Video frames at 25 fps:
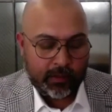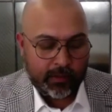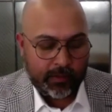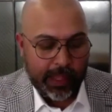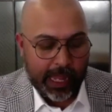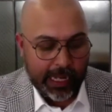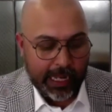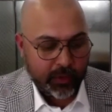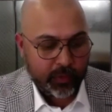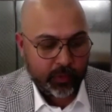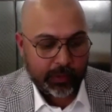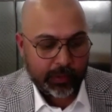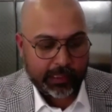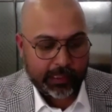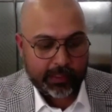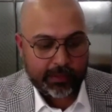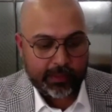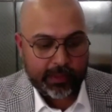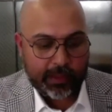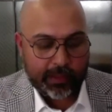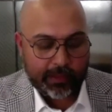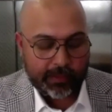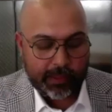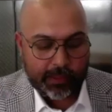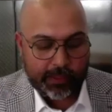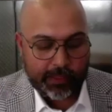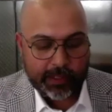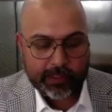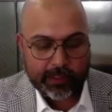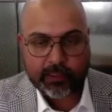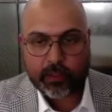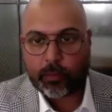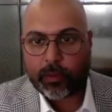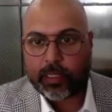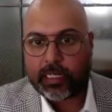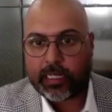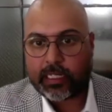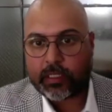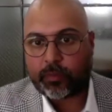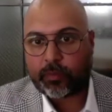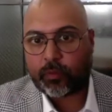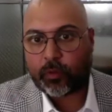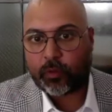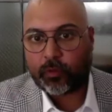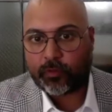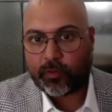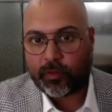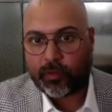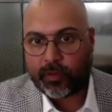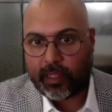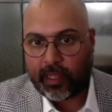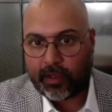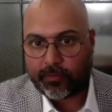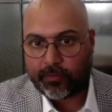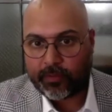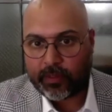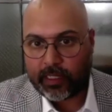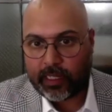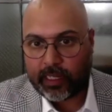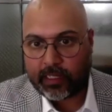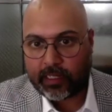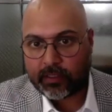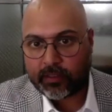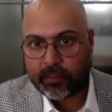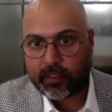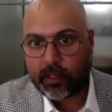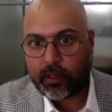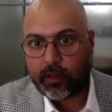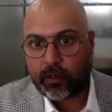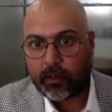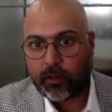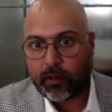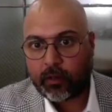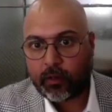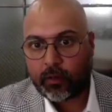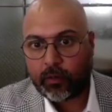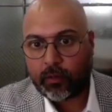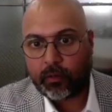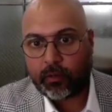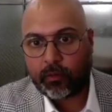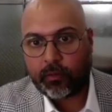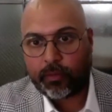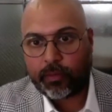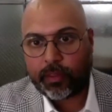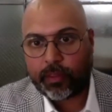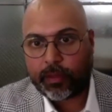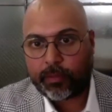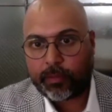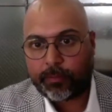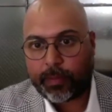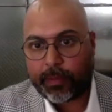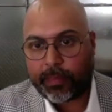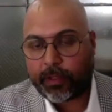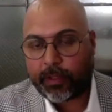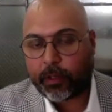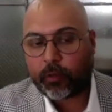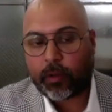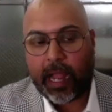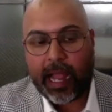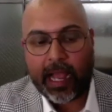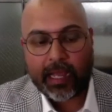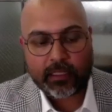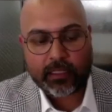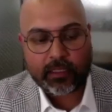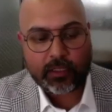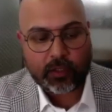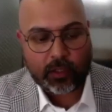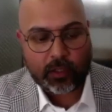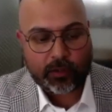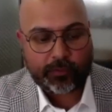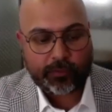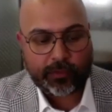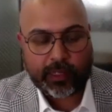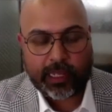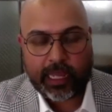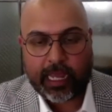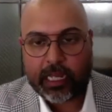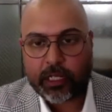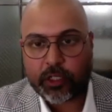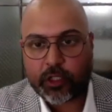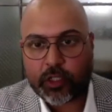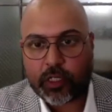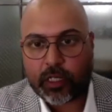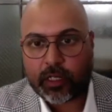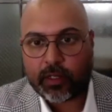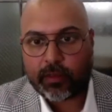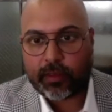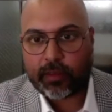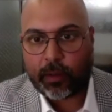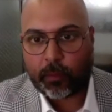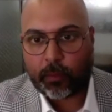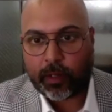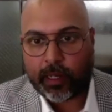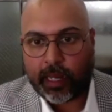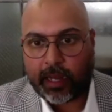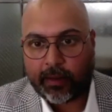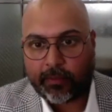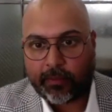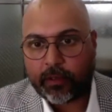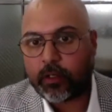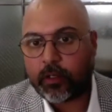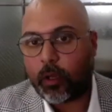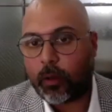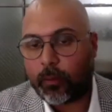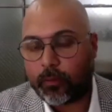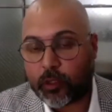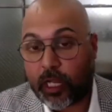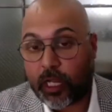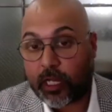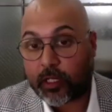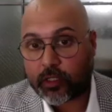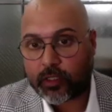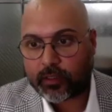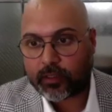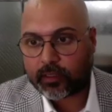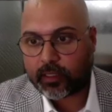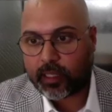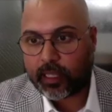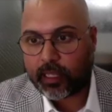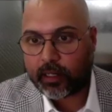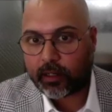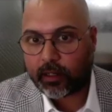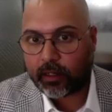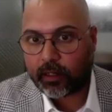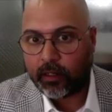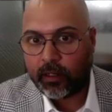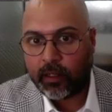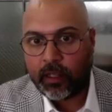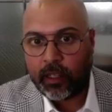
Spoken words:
the things that we need to prove to the FDA. But the GRAS certification that we're getting, the no objections letter,